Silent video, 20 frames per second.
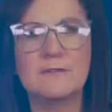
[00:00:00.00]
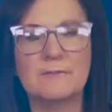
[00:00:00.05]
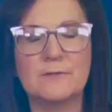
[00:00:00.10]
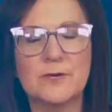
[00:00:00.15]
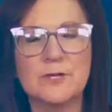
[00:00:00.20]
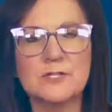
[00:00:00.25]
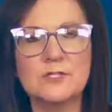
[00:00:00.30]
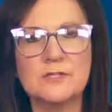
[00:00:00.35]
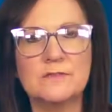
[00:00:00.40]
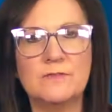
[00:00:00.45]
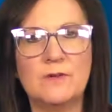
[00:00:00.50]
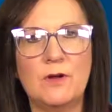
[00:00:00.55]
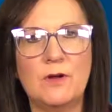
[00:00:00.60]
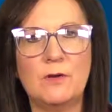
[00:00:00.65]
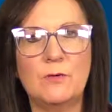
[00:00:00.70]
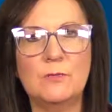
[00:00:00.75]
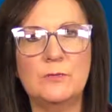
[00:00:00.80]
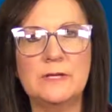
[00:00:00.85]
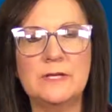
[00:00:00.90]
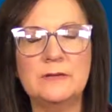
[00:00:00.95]
First of
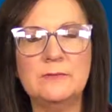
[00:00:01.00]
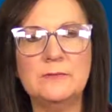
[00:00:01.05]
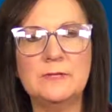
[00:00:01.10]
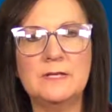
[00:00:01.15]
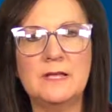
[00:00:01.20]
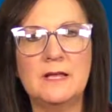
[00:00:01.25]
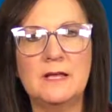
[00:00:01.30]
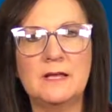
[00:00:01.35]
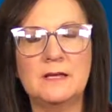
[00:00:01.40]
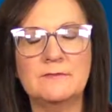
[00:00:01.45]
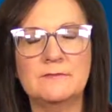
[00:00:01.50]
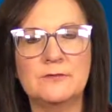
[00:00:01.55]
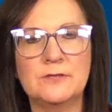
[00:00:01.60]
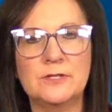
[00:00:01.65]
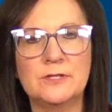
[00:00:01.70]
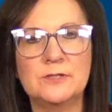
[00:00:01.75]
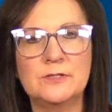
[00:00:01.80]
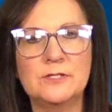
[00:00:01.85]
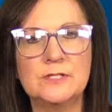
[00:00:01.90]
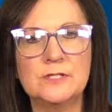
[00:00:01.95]
all, we would like for
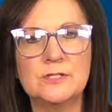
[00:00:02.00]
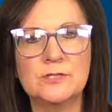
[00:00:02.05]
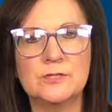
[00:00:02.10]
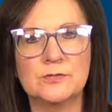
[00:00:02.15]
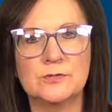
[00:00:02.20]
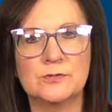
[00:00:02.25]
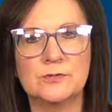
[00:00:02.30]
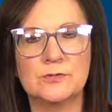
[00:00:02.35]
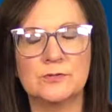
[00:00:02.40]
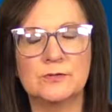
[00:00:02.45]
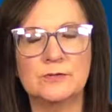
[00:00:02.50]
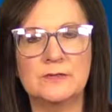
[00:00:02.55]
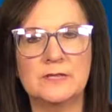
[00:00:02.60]
you to ensure